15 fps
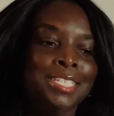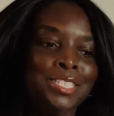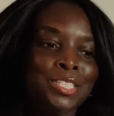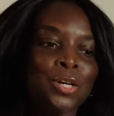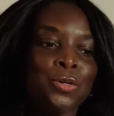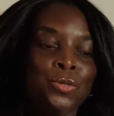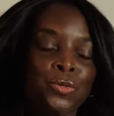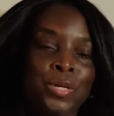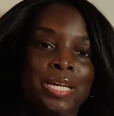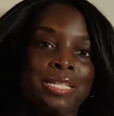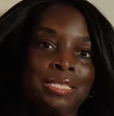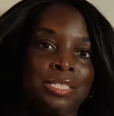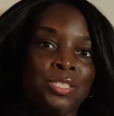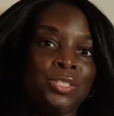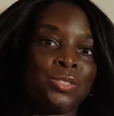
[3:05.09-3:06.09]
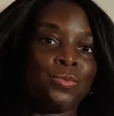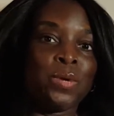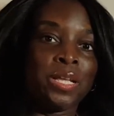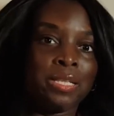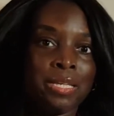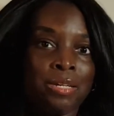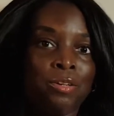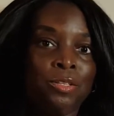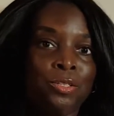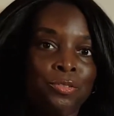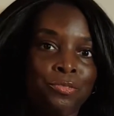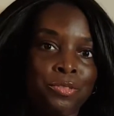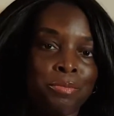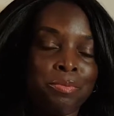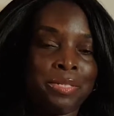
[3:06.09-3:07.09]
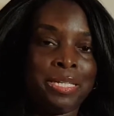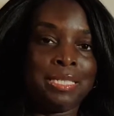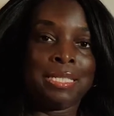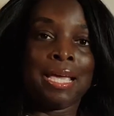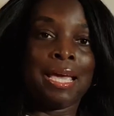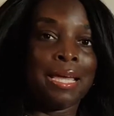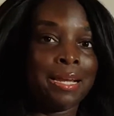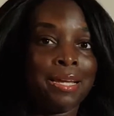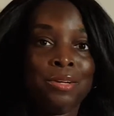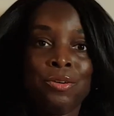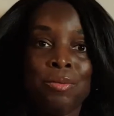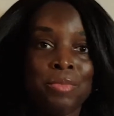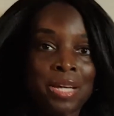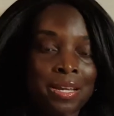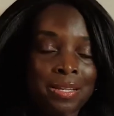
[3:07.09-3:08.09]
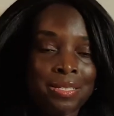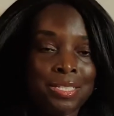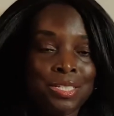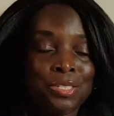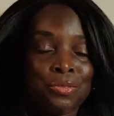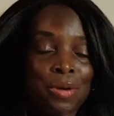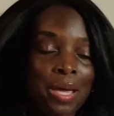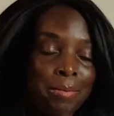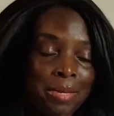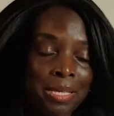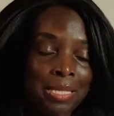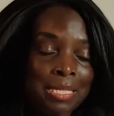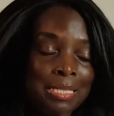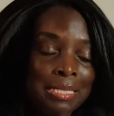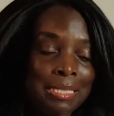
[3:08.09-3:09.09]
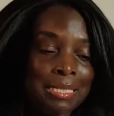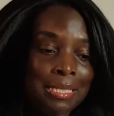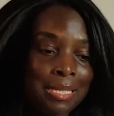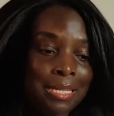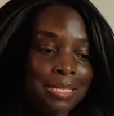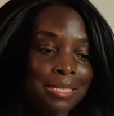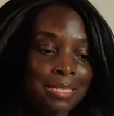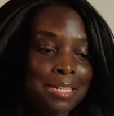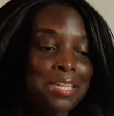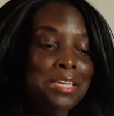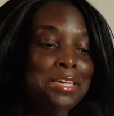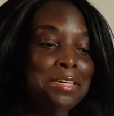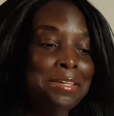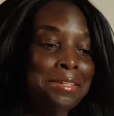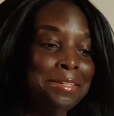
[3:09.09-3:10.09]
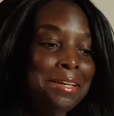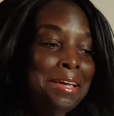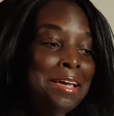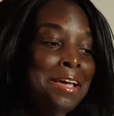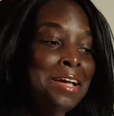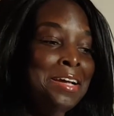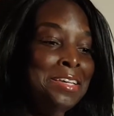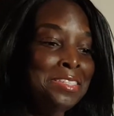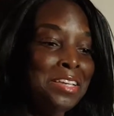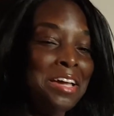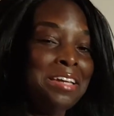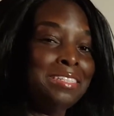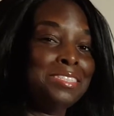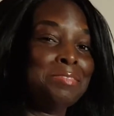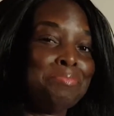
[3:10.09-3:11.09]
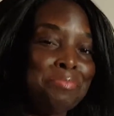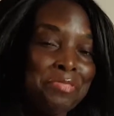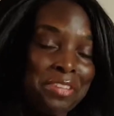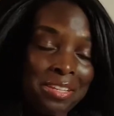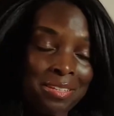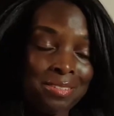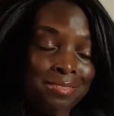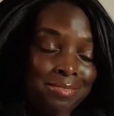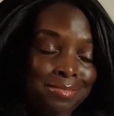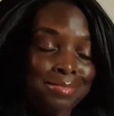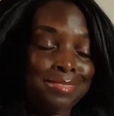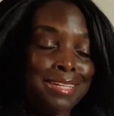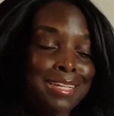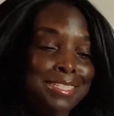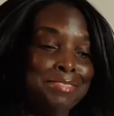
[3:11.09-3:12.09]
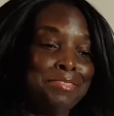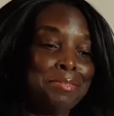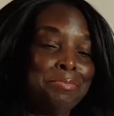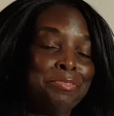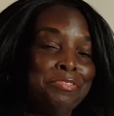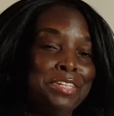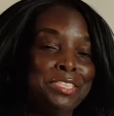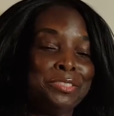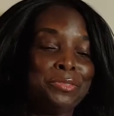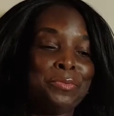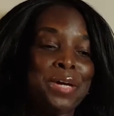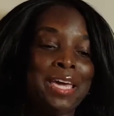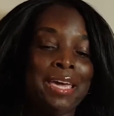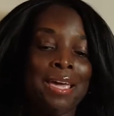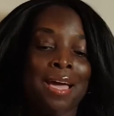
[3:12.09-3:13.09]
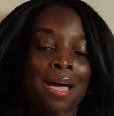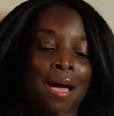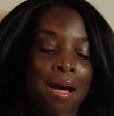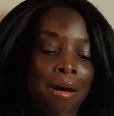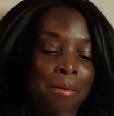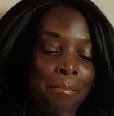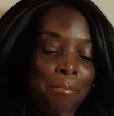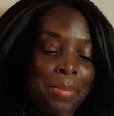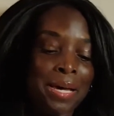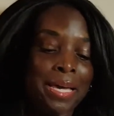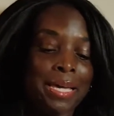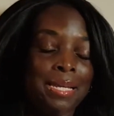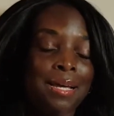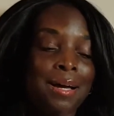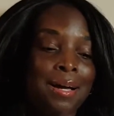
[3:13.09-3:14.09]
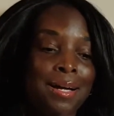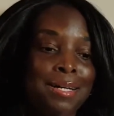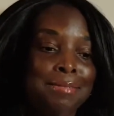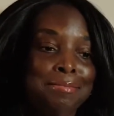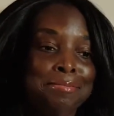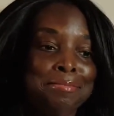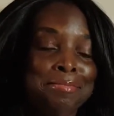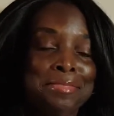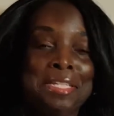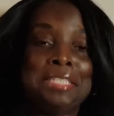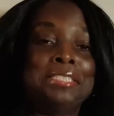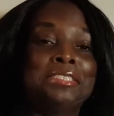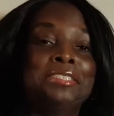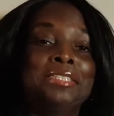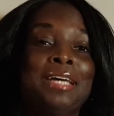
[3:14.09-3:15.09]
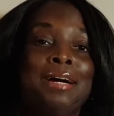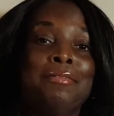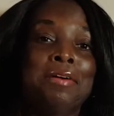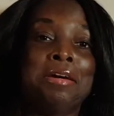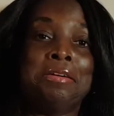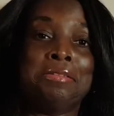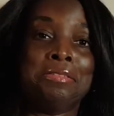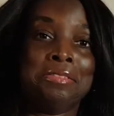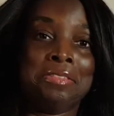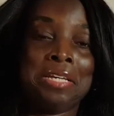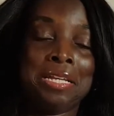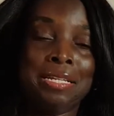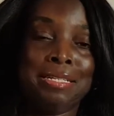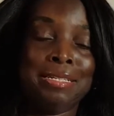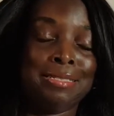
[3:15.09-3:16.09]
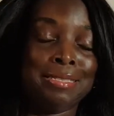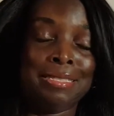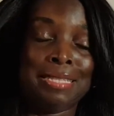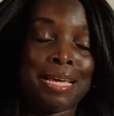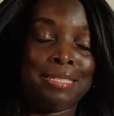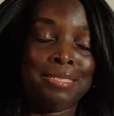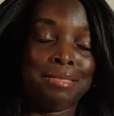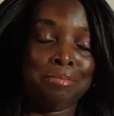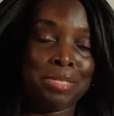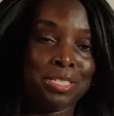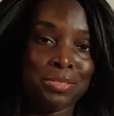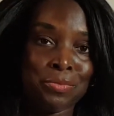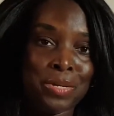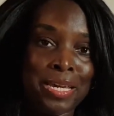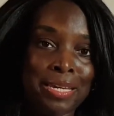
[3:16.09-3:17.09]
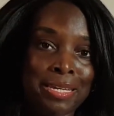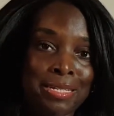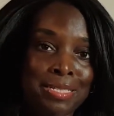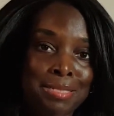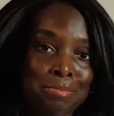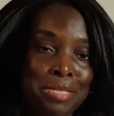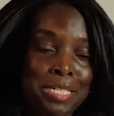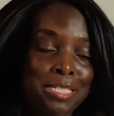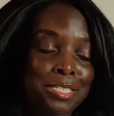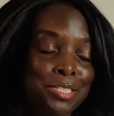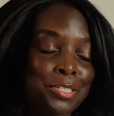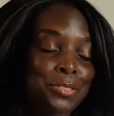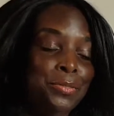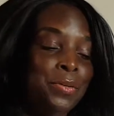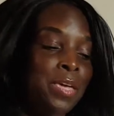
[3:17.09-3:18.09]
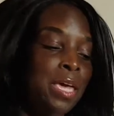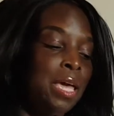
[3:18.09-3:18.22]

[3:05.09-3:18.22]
So you get the swelling all over the place. And I know I'm not describing this in like the scientific professional way, but that's just how I understand it, and that's the best way I can explain it to you.